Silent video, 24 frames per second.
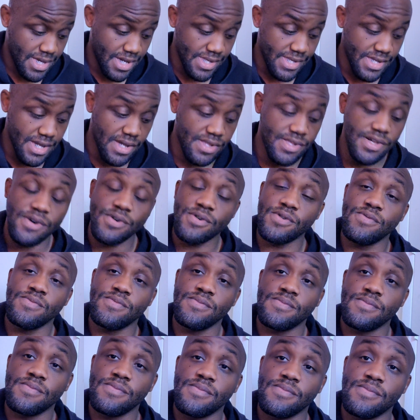
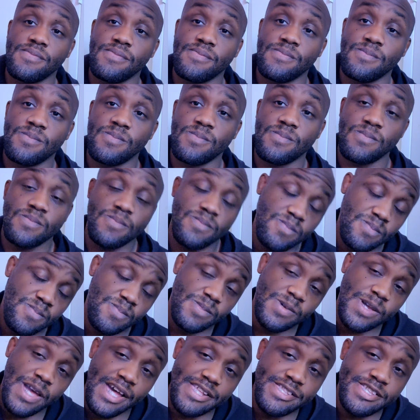Canelo
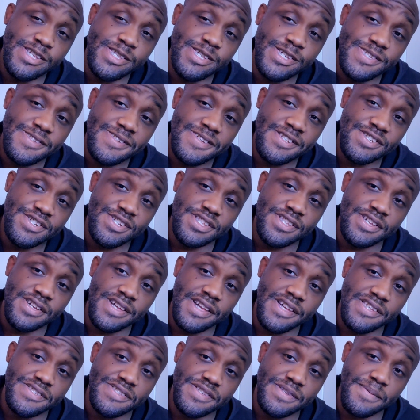got the decision
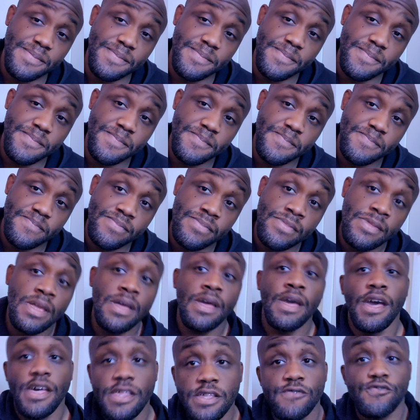against him.
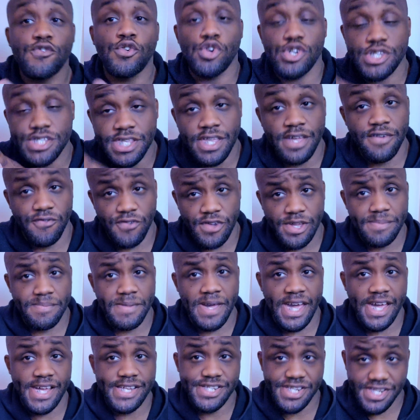And of course they
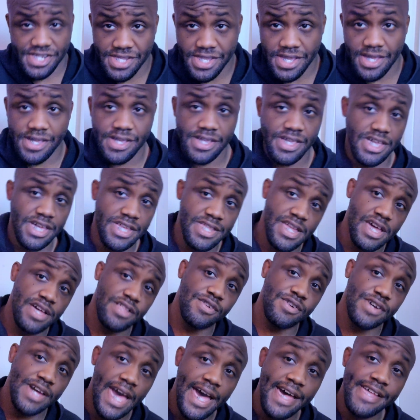rematched and
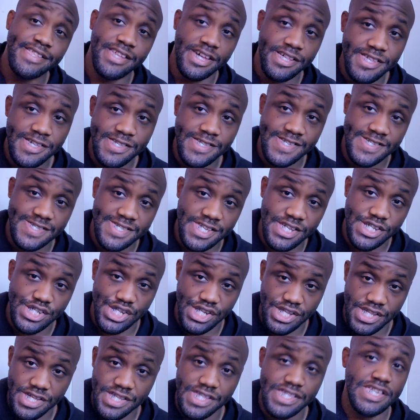Canelo got another
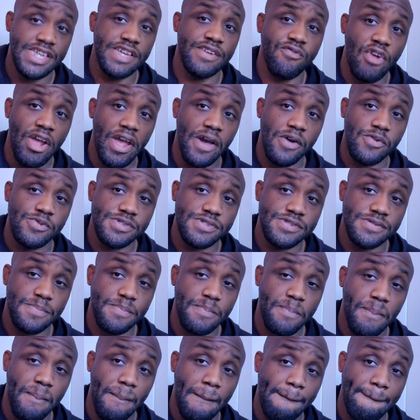decision in ten rounds.
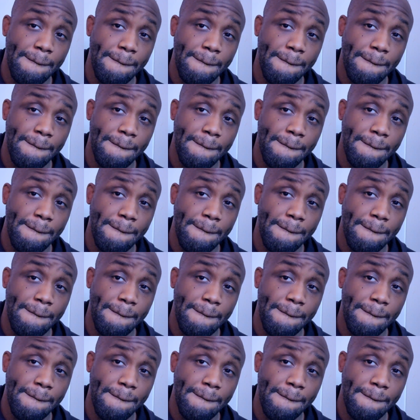